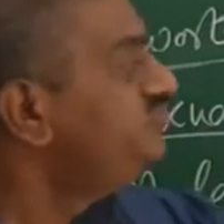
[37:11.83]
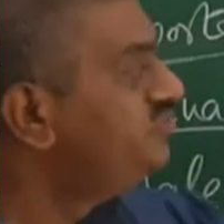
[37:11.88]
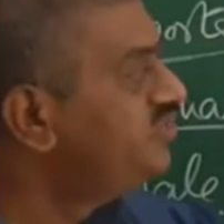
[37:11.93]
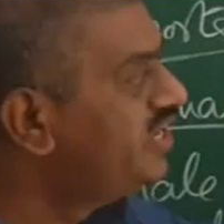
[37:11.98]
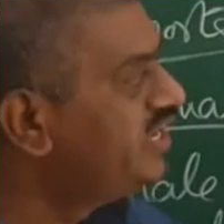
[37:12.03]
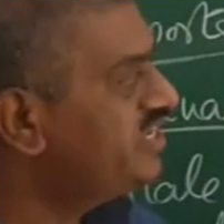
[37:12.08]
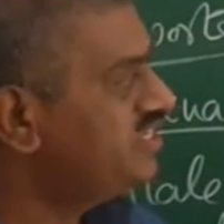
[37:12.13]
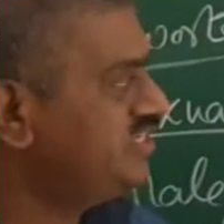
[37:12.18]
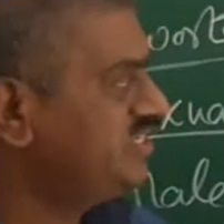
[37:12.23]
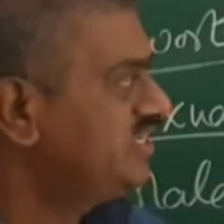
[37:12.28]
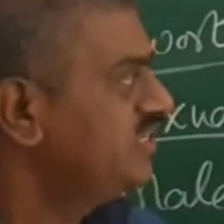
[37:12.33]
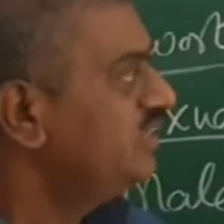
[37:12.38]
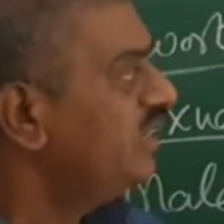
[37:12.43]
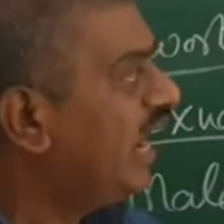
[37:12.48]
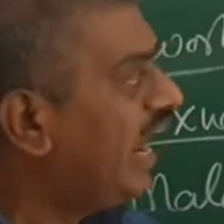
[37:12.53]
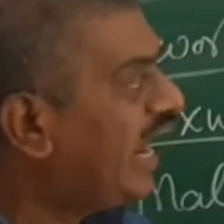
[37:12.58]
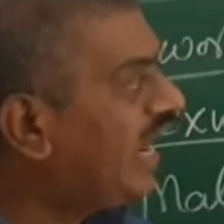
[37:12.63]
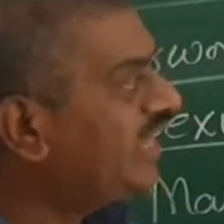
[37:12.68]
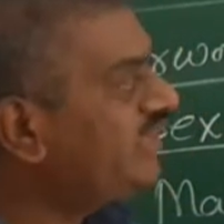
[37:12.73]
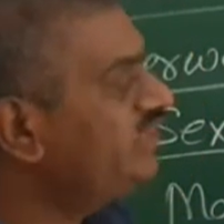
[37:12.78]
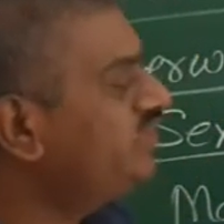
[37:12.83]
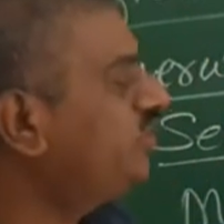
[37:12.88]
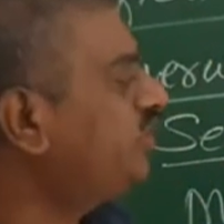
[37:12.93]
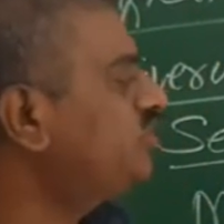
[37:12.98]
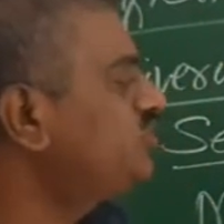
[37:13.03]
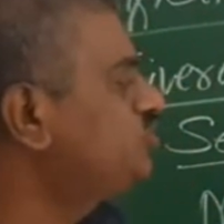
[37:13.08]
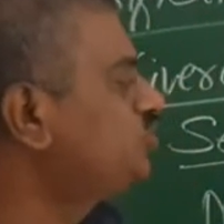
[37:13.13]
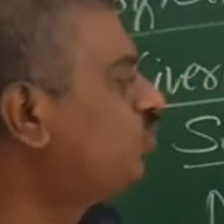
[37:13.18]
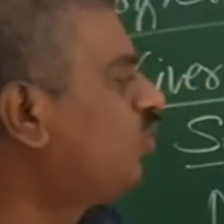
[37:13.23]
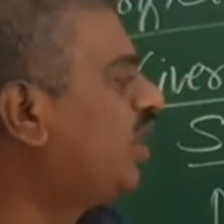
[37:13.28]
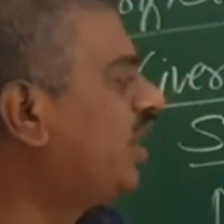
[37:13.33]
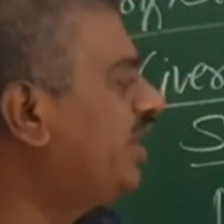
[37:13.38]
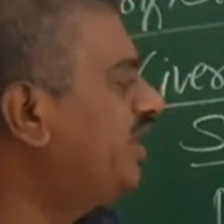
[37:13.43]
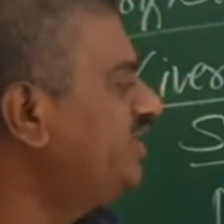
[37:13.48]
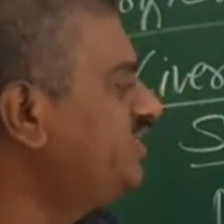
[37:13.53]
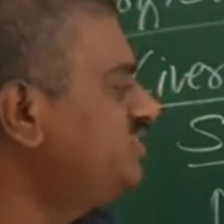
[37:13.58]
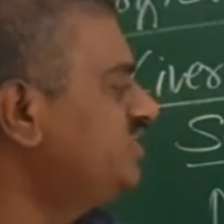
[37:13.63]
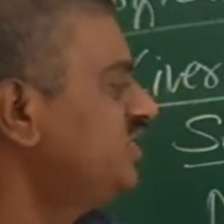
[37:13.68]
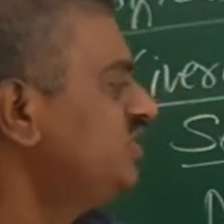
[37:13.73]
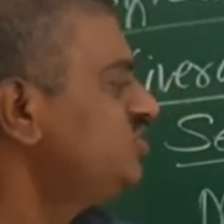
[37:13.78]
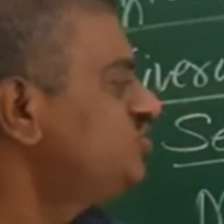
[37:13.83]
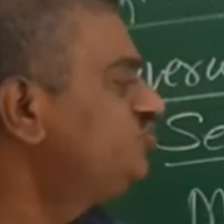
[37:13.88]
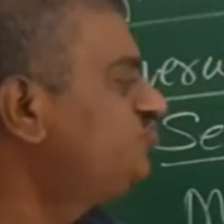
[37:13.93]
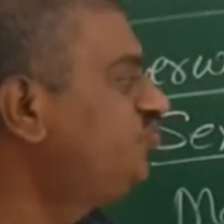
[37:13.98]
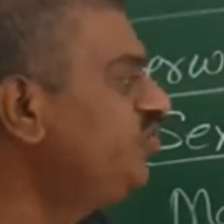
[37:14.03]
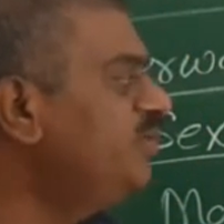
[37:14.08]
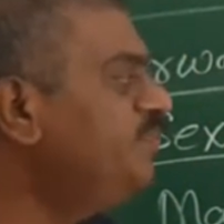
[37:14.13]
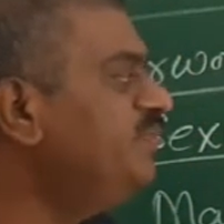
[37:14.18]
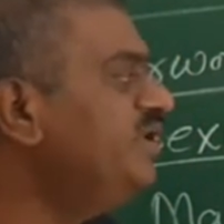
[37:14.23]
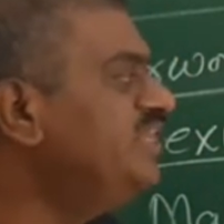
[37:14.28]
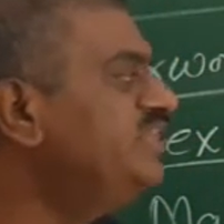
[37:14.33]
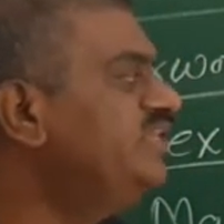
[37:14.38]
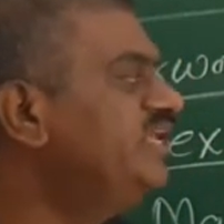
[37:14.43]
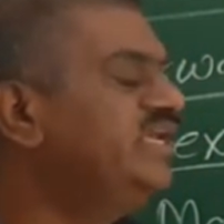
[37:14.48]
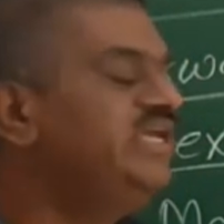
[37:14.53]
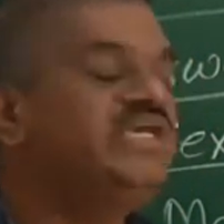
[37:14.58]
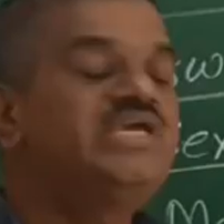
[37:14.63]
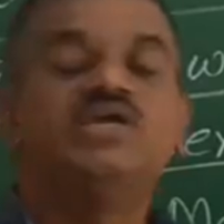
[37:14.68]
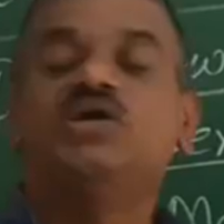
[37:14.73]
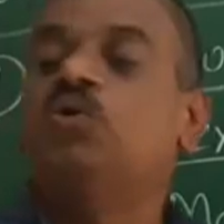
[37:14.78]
this antherzoids swim in the